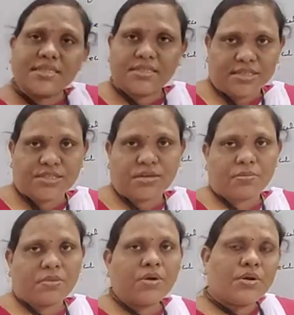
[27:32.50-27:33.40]
the
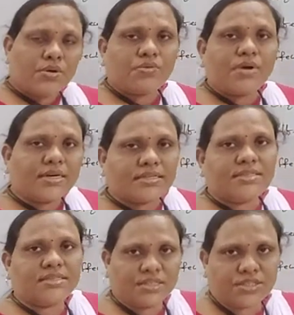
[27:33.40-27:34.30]
system,
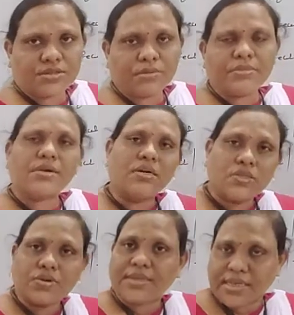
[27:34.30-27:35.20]
the
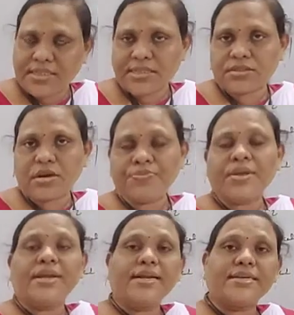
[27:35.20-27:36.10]
conjugated
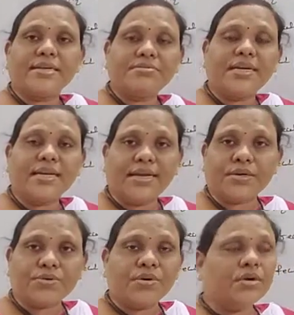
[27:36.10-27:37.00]
system, it gives the
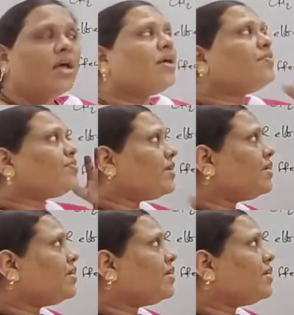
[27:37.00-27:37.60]
electron,